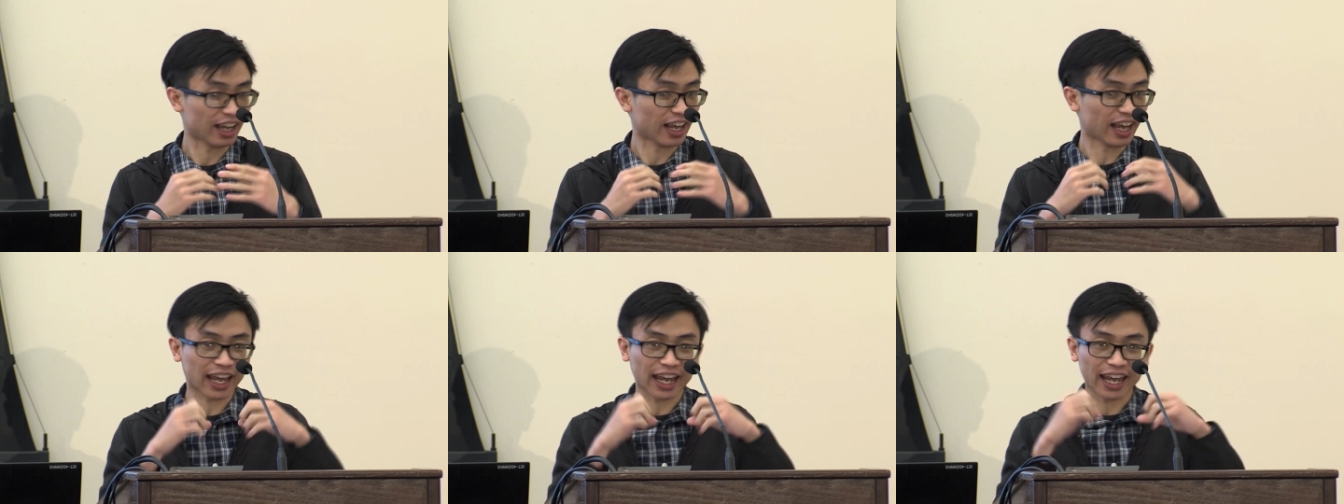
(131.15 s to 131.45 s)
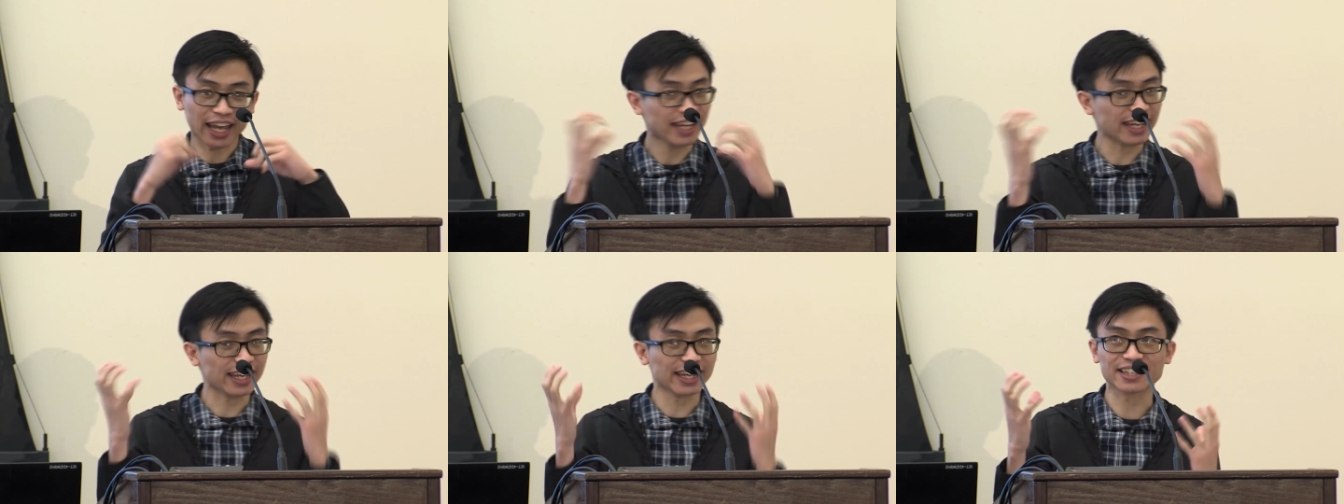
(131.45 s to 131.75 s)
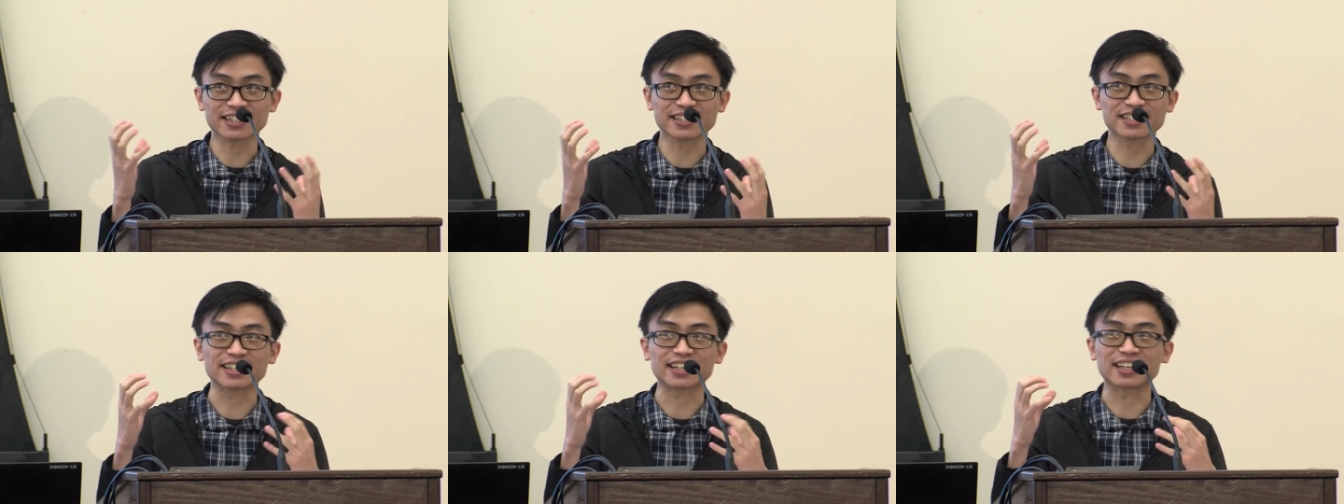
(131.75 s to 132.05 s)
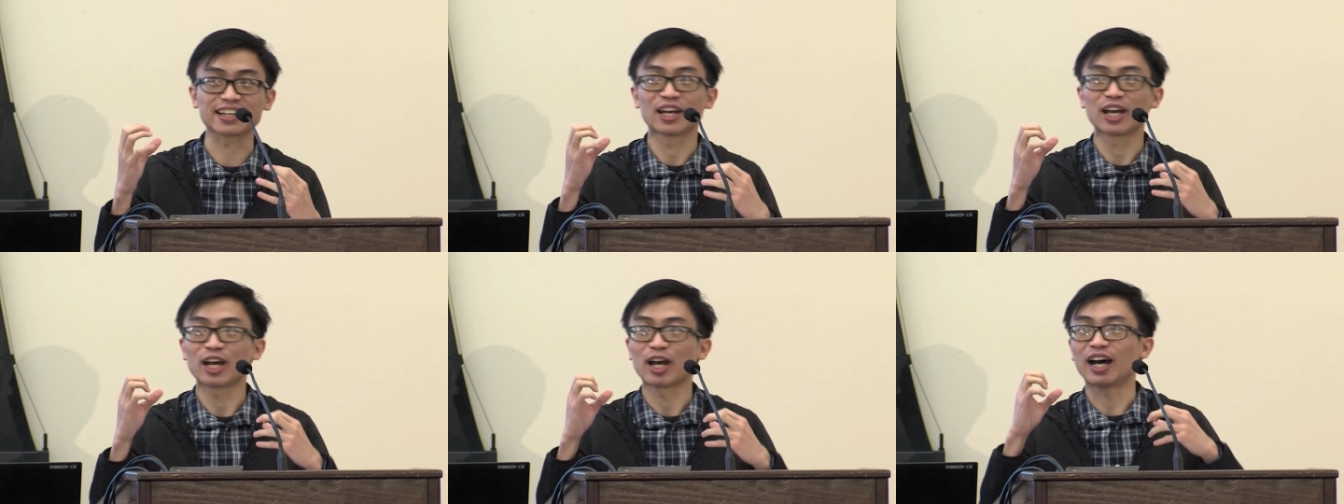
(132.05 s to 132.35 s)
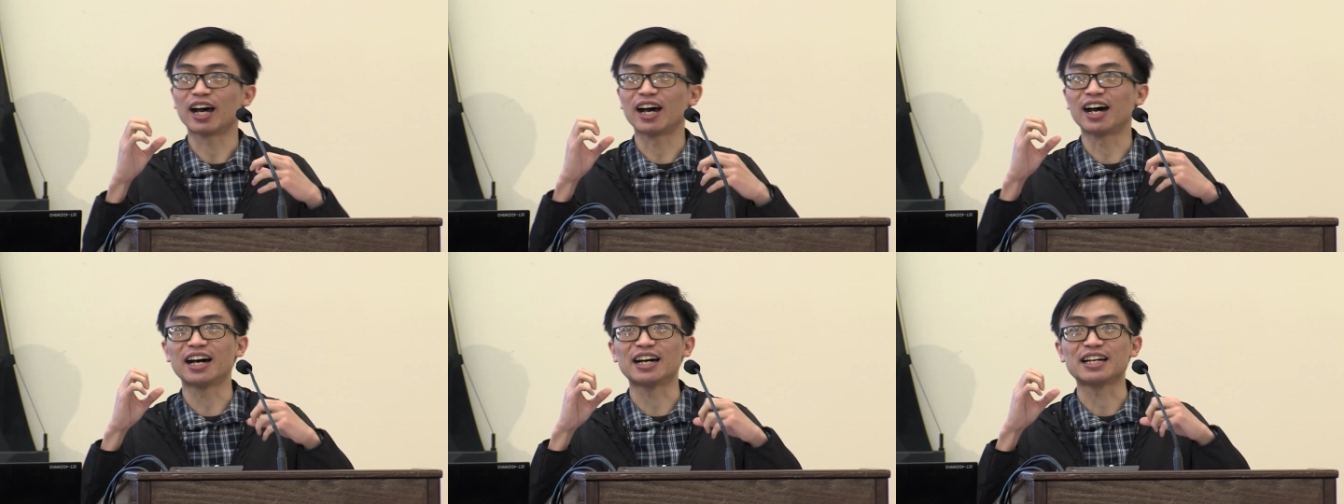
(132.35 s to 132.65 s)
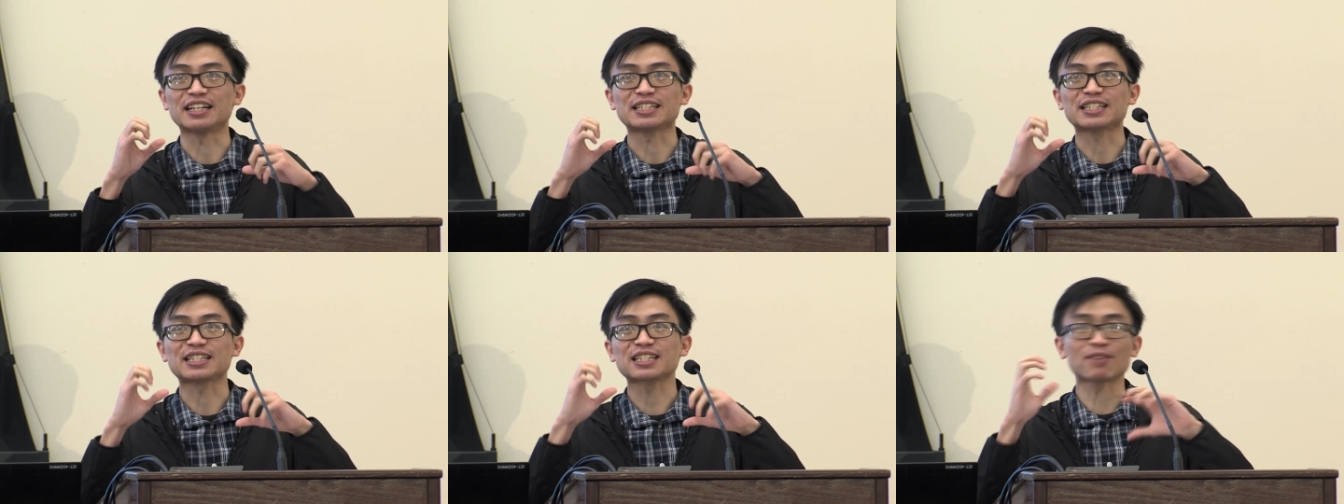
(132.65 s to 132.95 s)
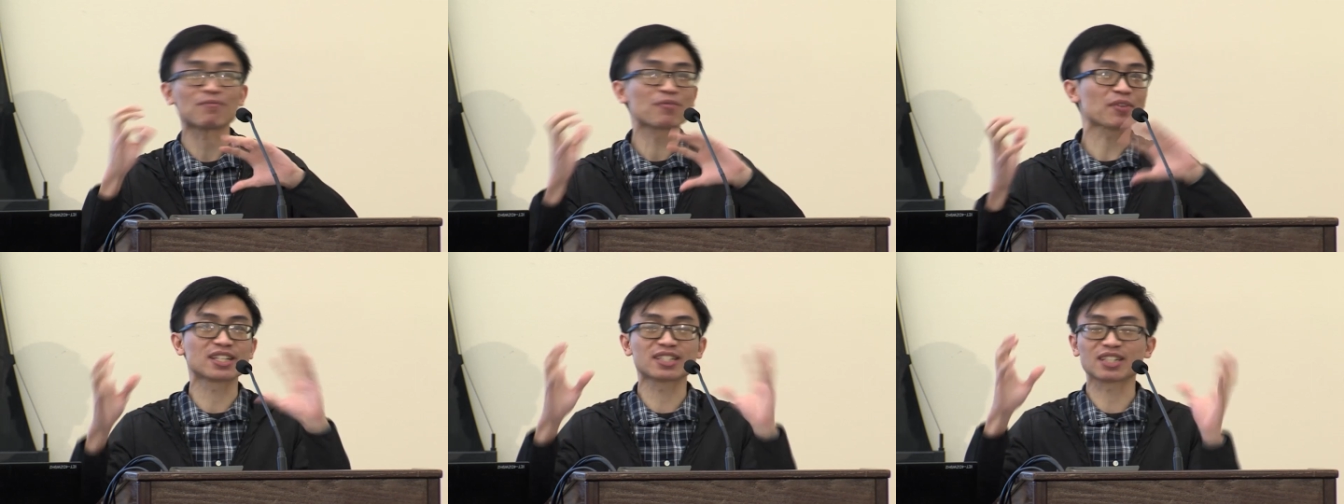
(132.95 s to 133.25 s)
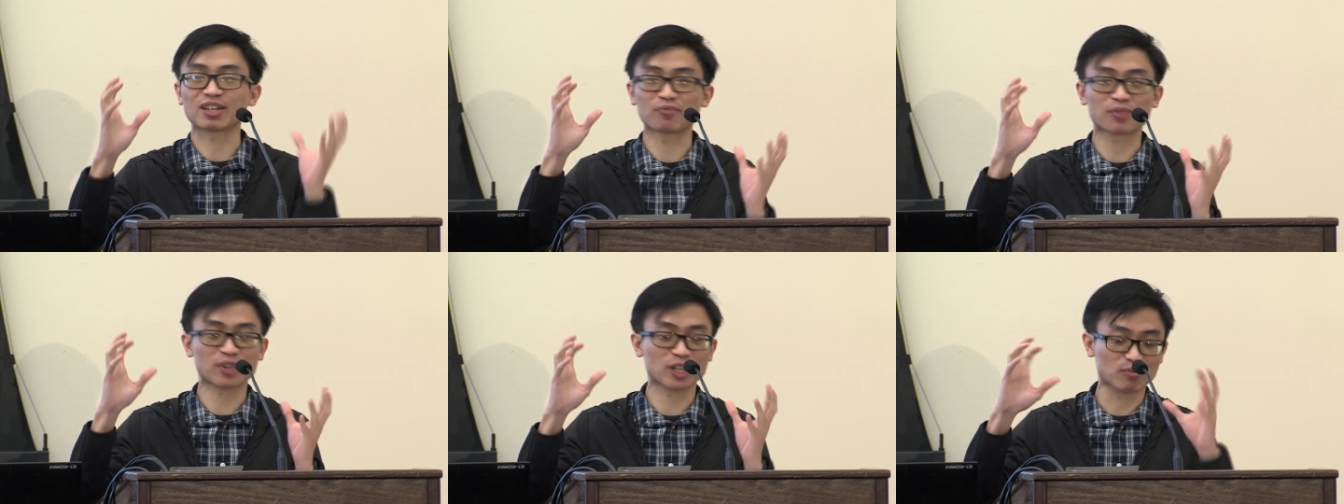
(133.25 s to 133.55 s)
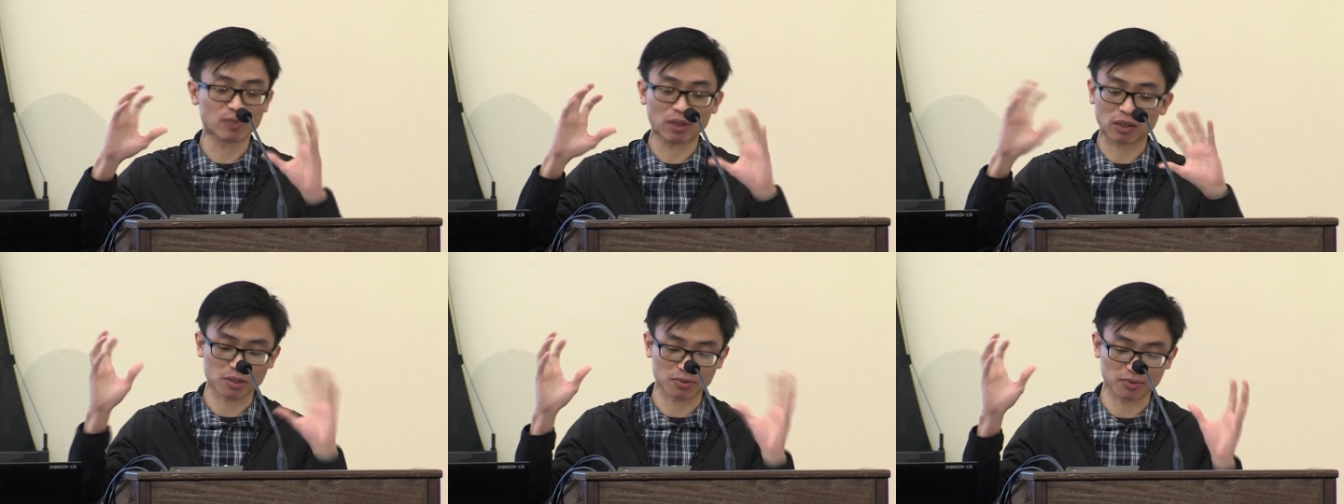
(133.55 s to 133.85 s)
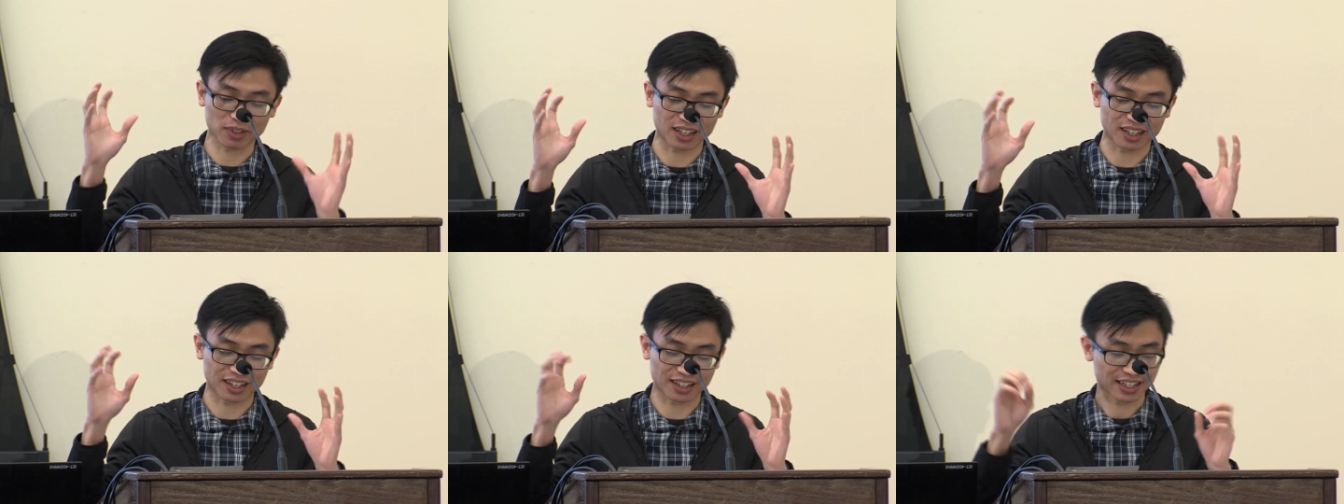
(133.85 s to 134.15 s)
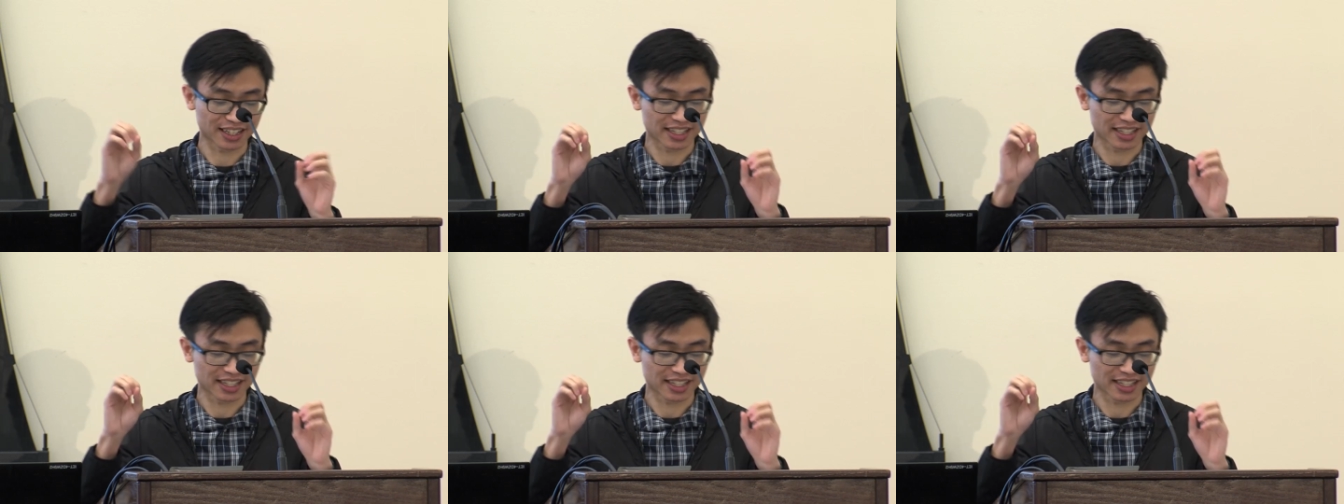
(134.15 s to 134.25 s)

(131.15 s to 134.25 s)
hey, Andy, uh, something, something, blah, blah,